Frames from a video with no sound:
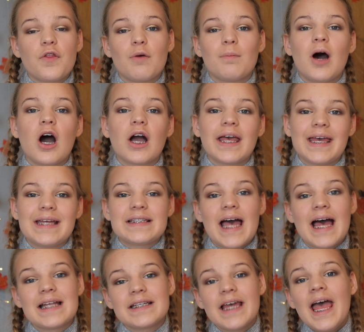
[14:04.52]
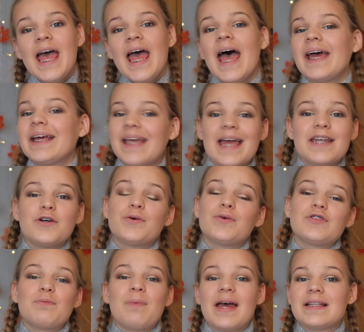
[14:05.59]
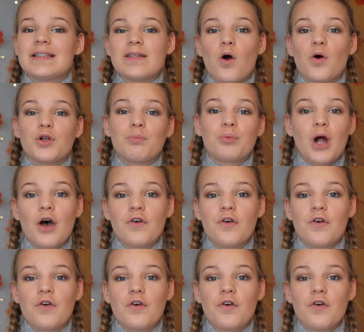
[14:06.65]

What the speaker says: on the market, and again, it all depends on